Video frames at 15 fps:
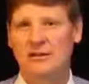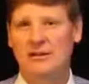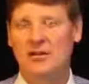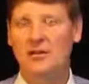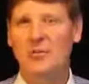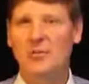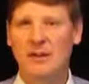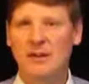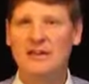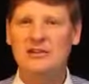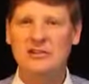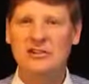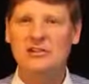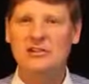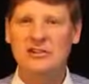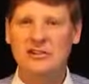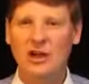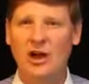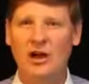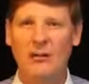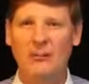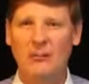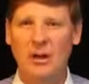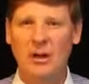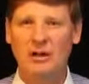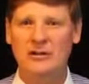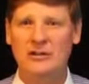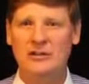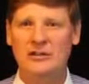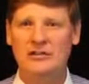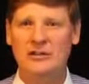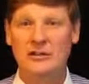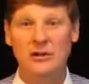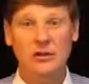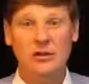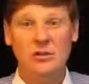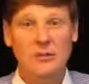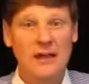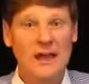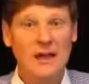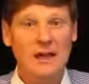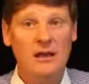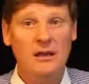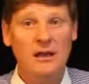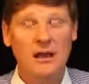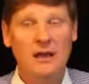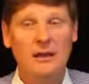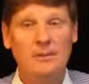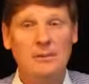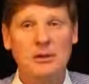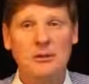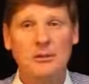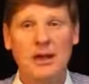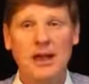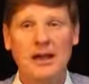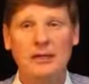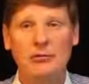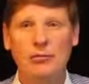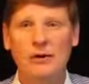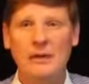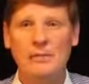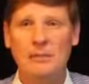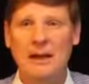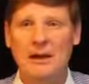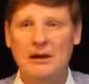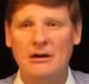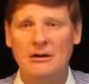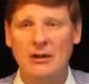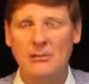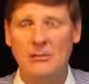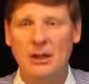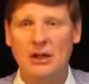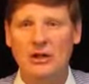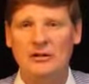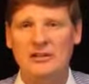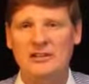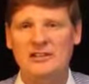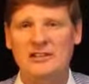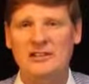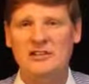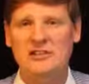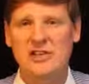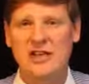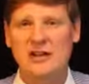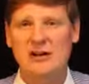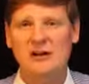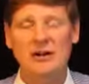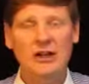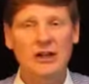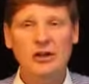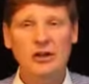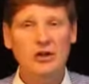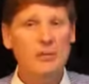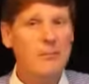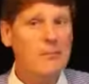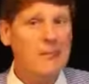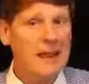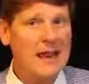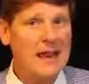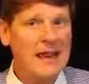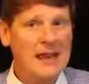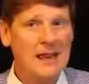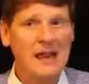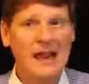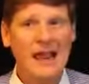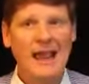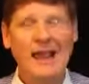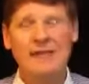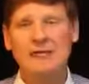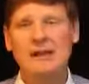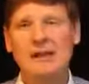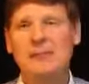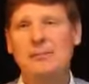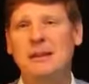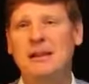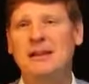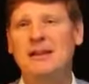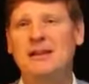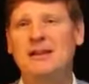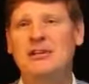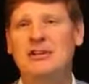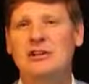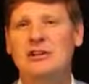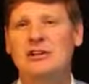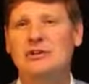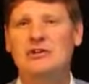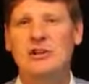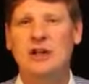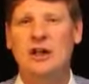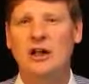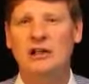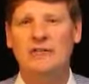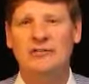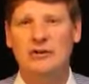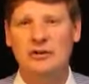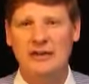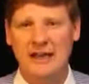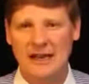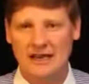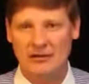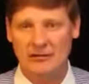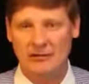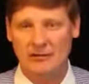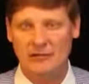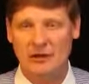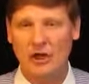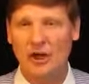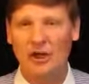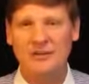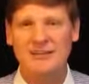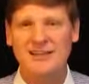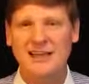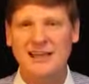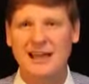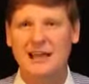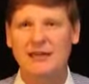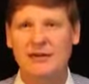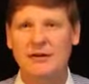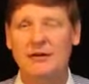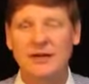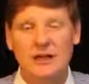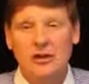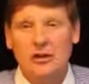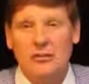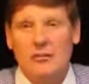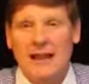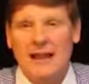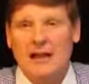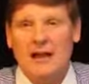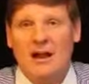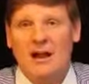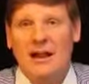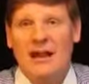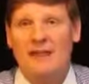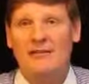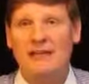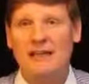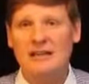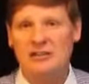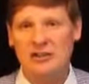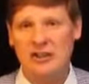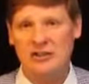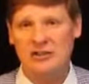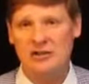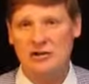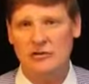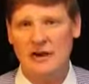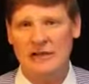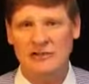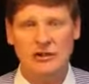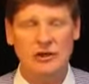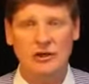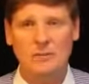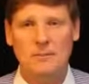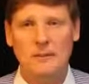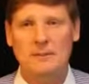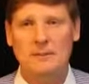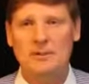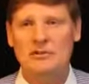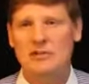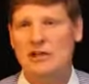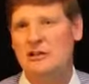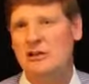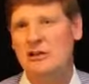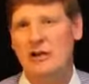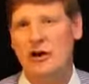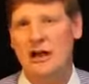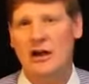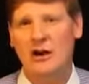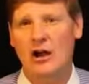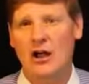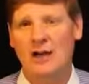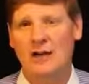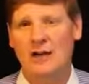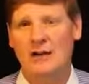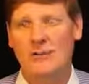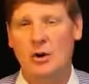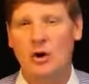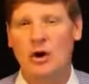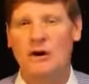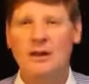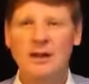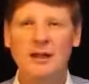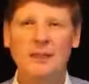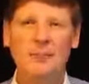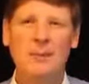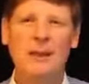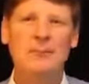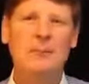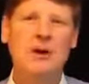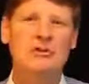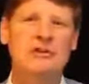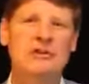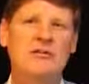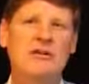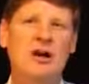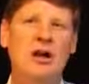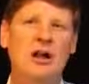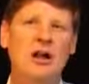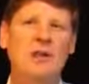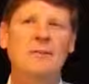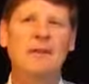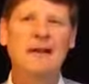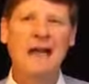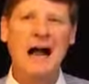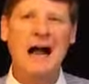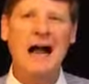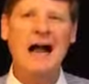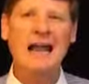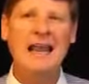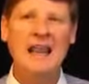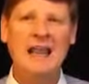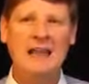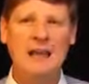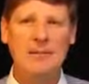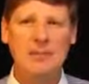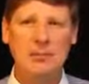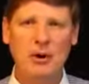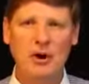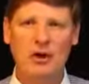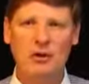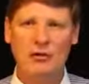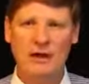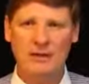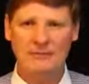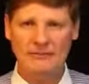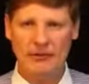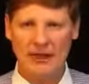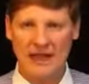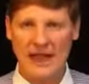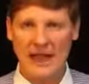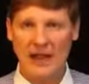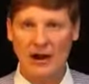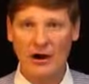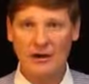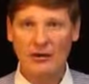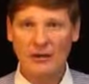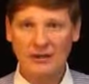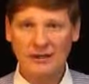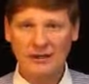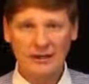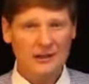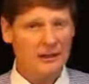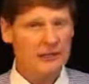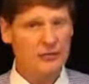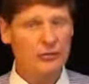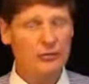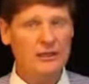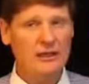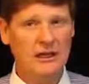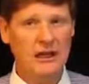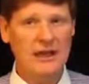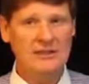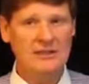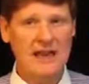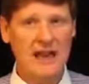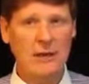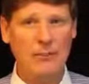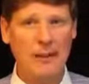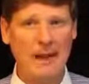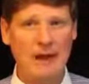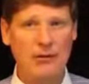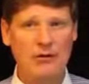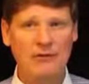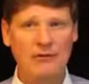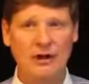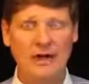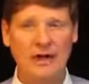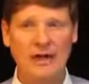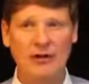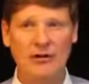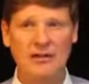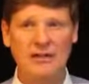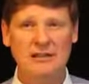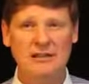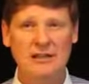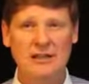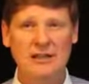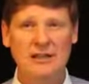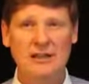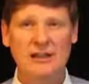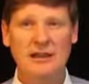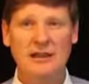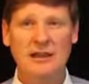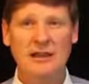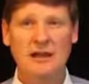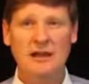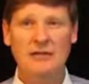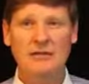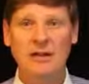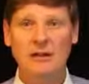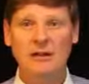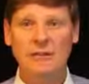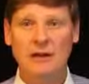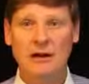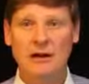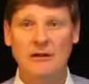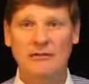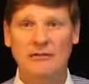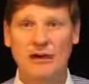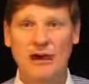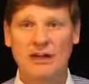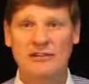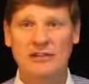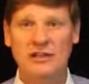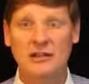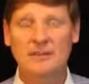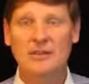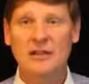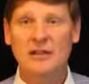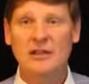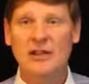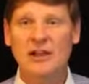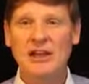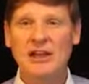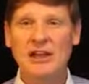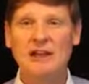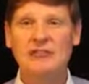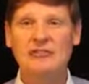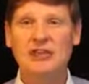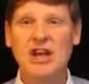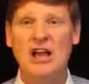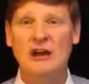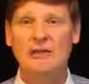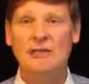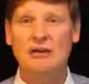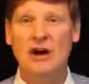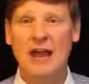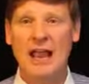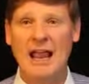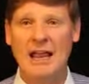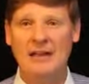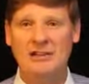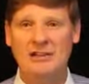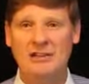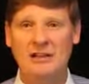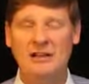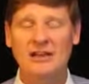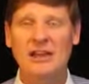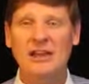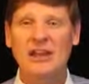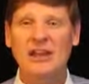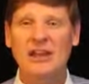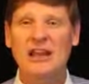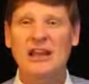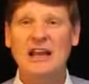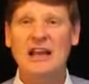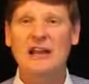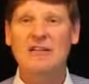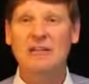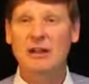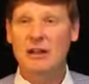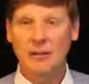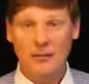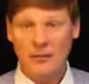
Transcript: You may just stop baldness. You may help your body repair the baldness that's there. You may have the ability to lose all of your dandruff altogether. You may not have itching, scratching, or pimples under your hairline anymore. But most of all, I like a program for the hair. If you realize how powerful hair is, think of Farrah Fawcett. Think of Jennifer Aniston. Think of